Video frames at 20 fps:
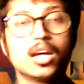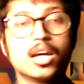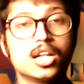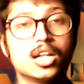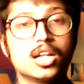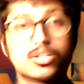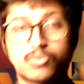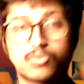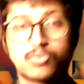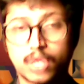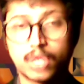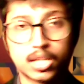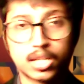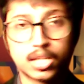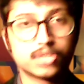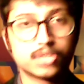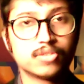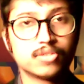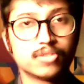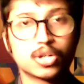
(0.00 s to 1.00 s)
It is
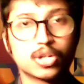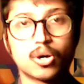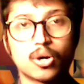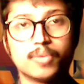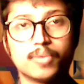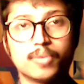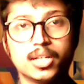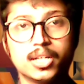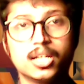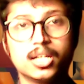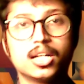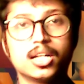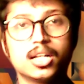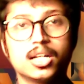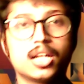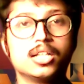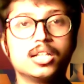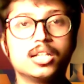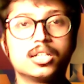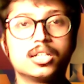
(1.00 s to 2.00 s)
relatively common
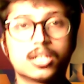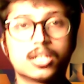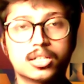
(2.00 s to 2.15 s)
and it